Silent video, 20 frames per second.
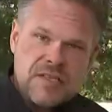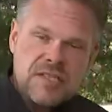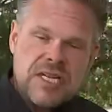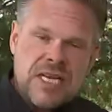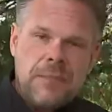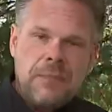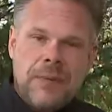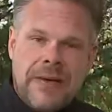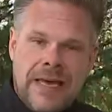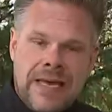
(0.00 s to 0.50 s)

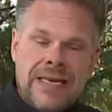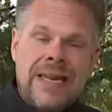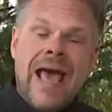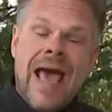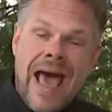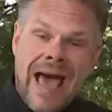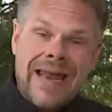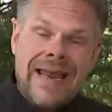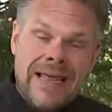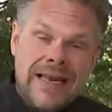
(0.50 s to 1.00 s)
seep in,
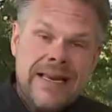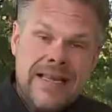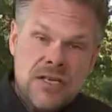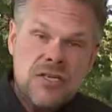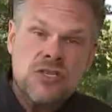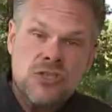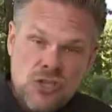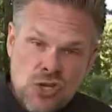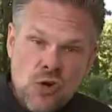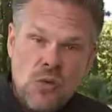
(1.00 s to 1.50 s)
and it
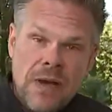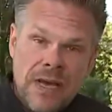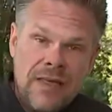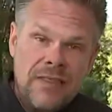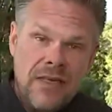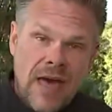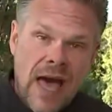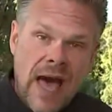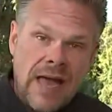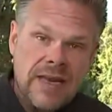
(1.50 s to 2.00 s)
is
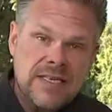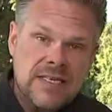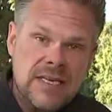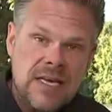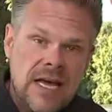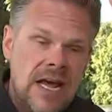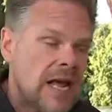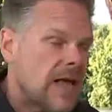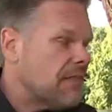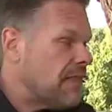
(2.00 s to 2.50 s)
doing that
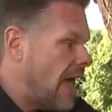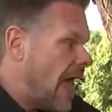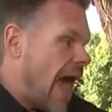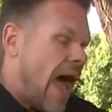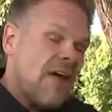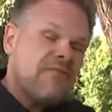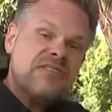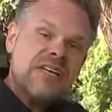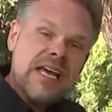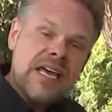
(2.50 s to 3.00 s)
they
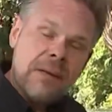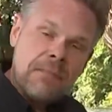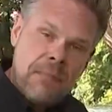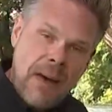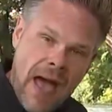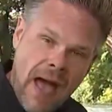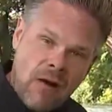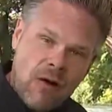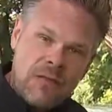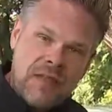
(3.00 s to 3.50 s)
have to get it
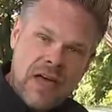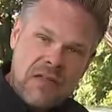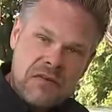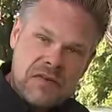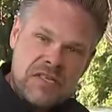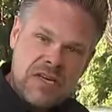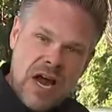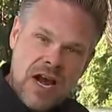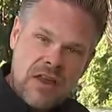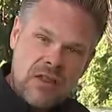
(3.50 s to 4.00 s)
back on the
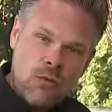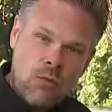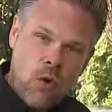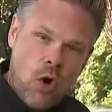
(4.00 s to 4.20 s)
other side of the